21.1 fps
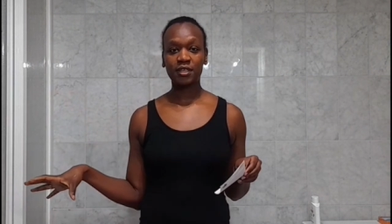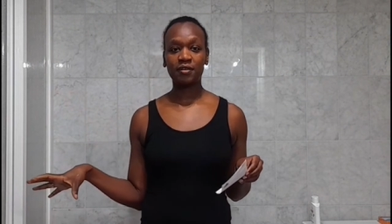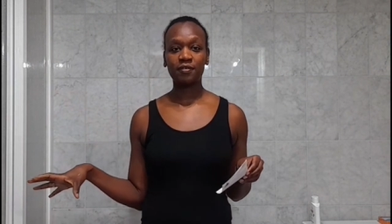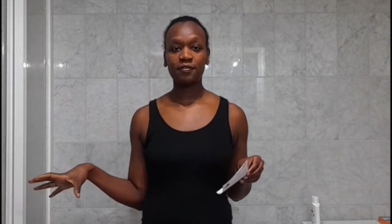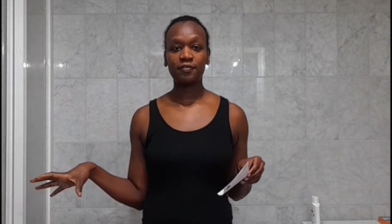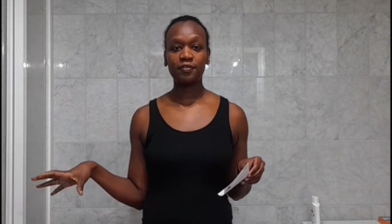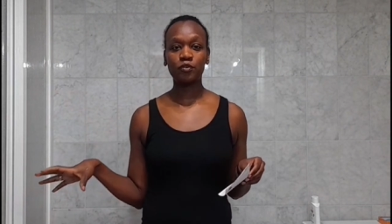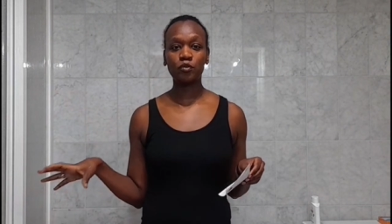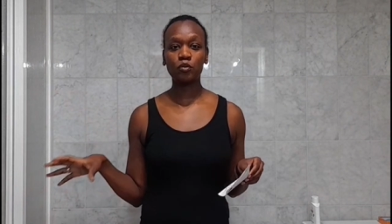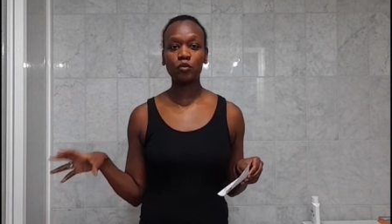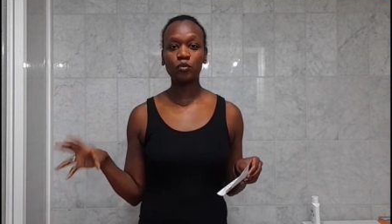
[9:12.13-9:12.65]

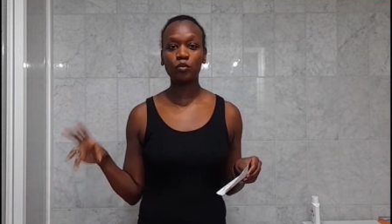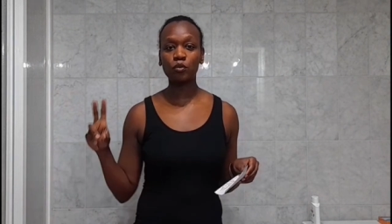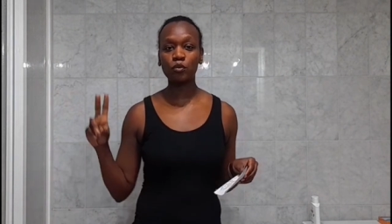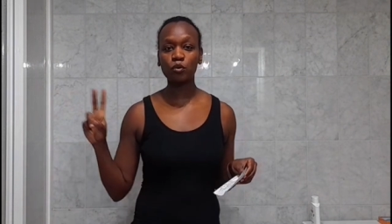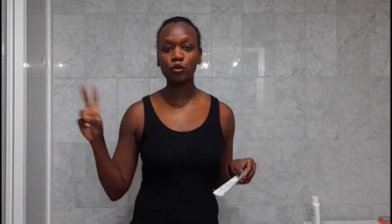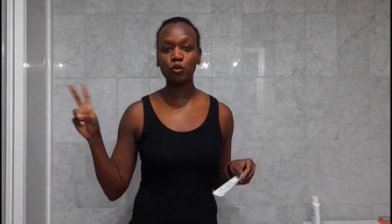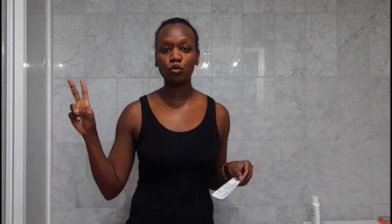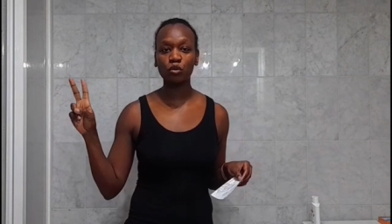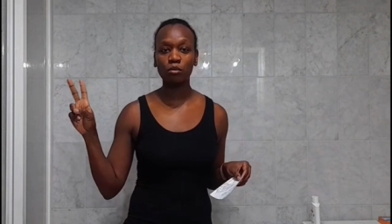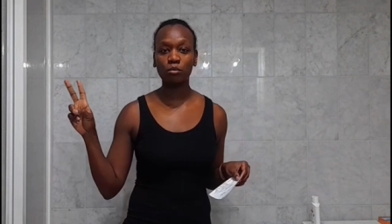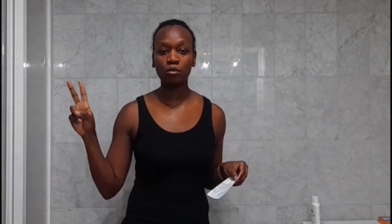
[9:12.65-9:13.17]
So those two
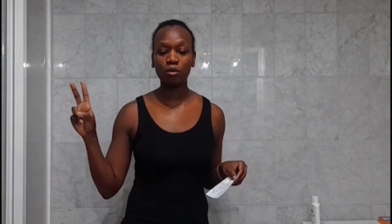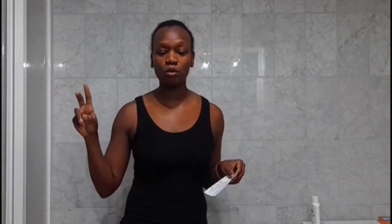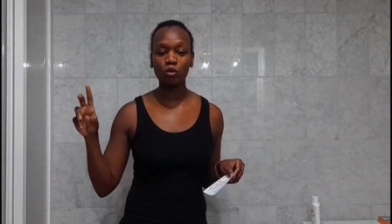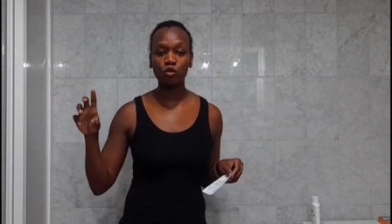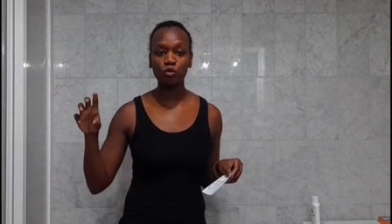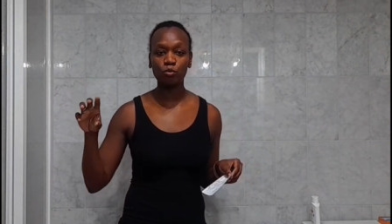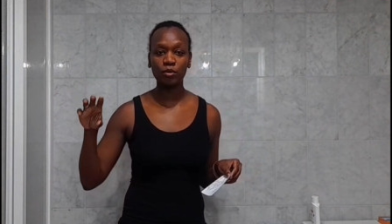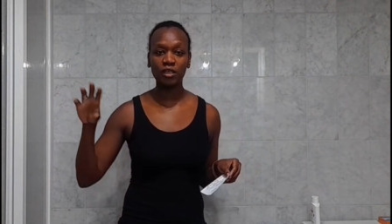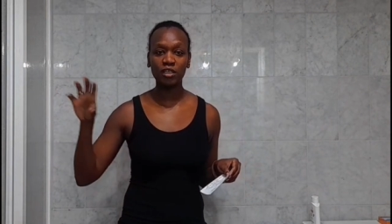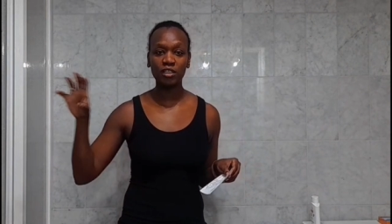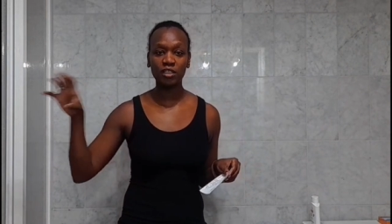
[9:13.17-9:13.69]
are going to
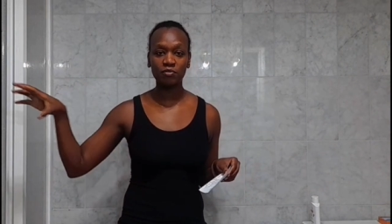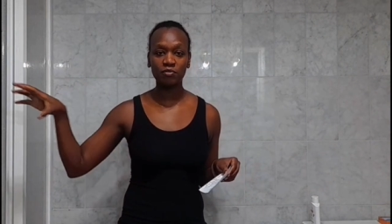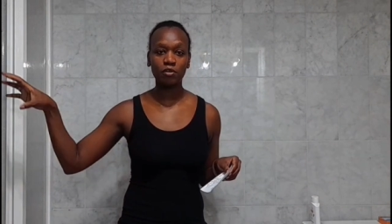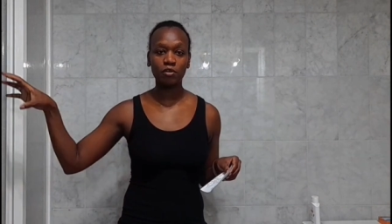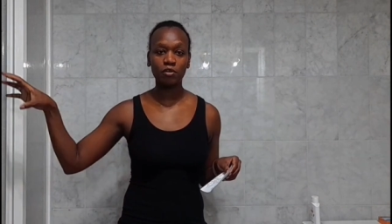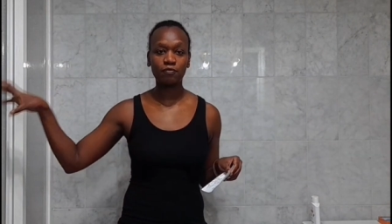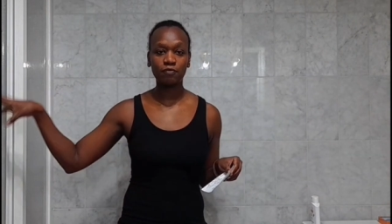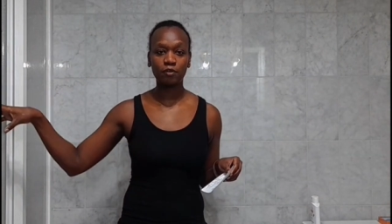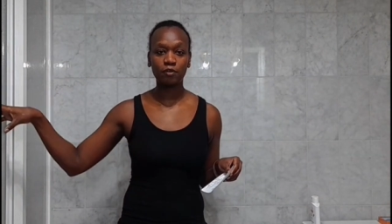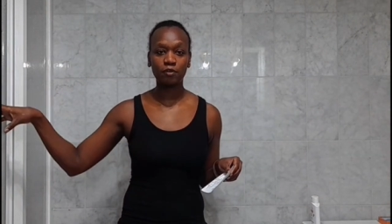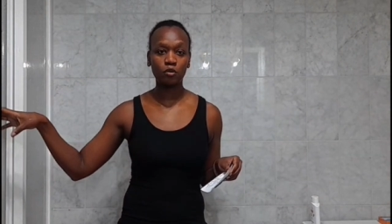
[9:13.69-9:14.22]
make different
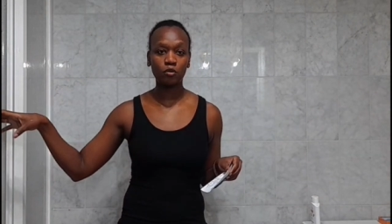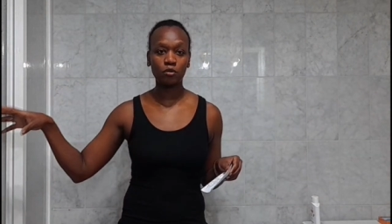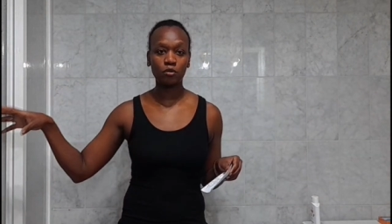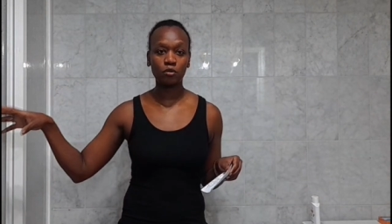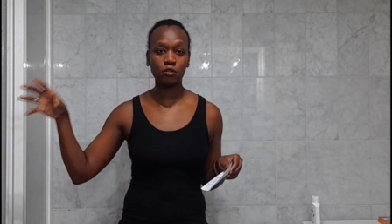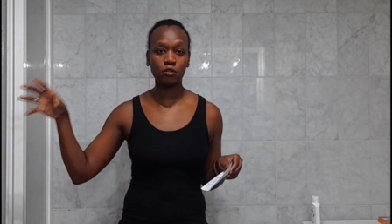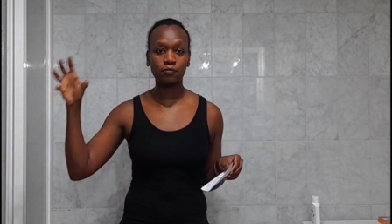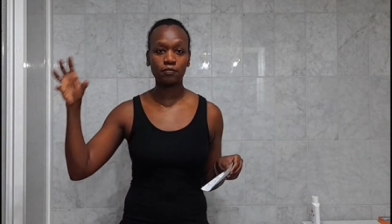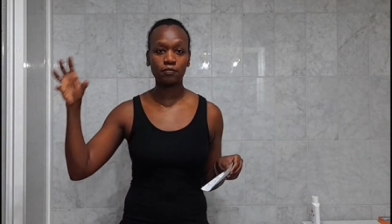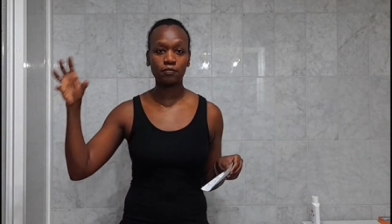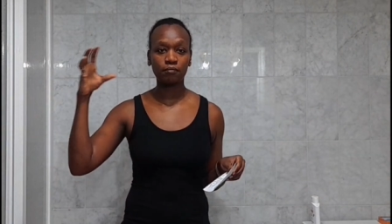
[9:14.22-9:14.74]
vlogs.